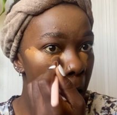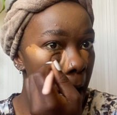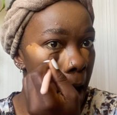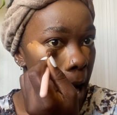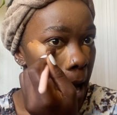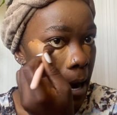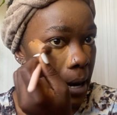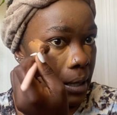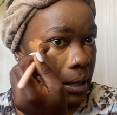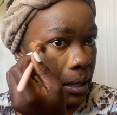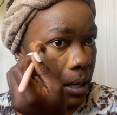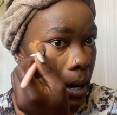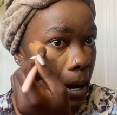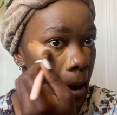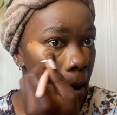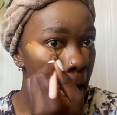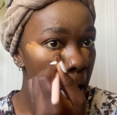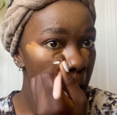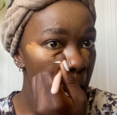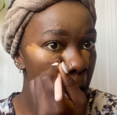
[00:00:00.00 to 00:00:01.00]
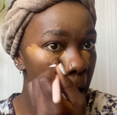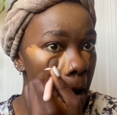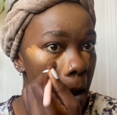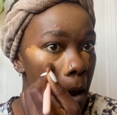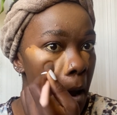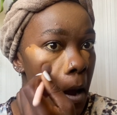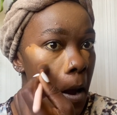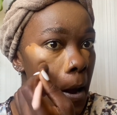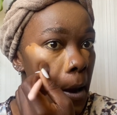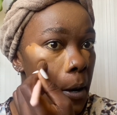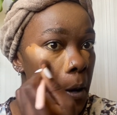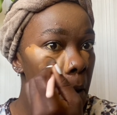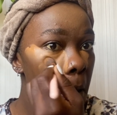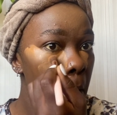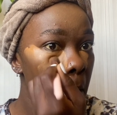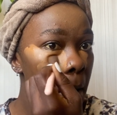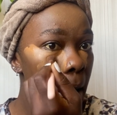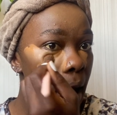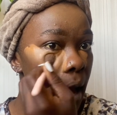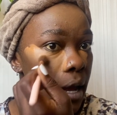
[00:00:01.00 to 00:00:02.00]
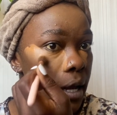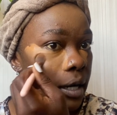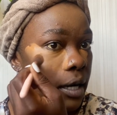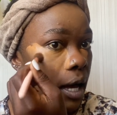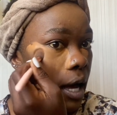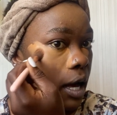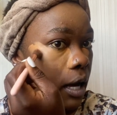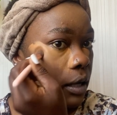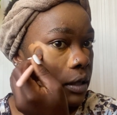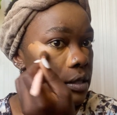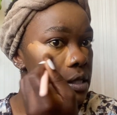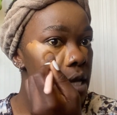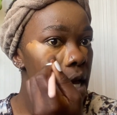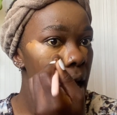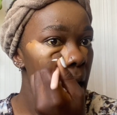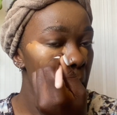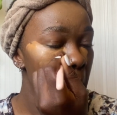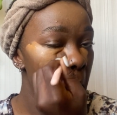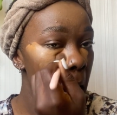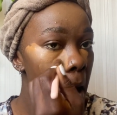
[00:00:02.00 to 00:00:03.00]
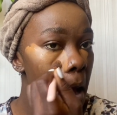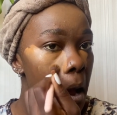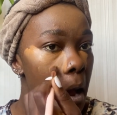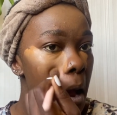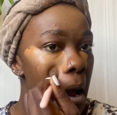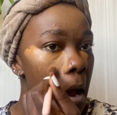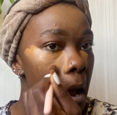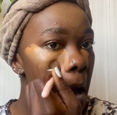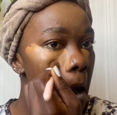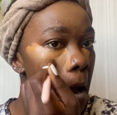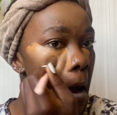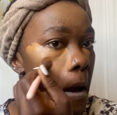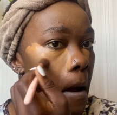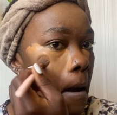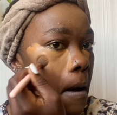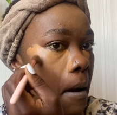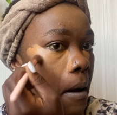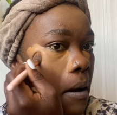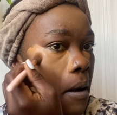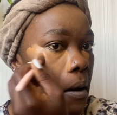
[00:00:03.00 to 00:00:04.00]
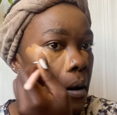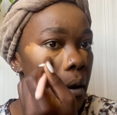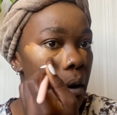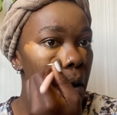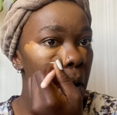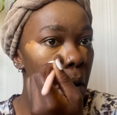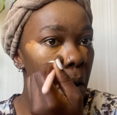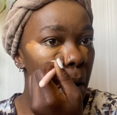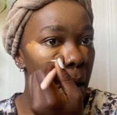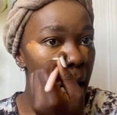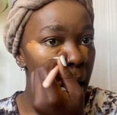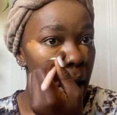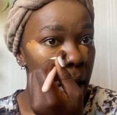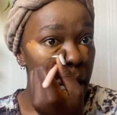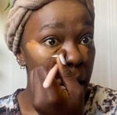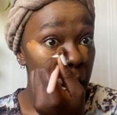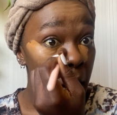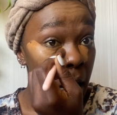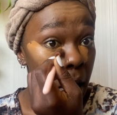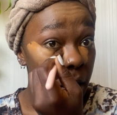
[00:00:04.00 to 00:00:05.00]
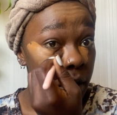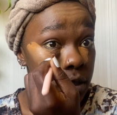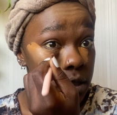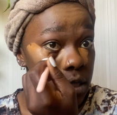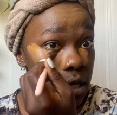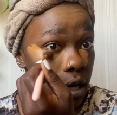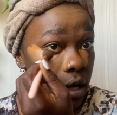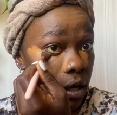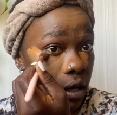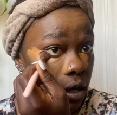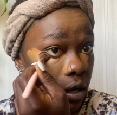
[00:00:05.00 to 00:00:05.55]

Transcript: Under, lower and outer, lower and outer.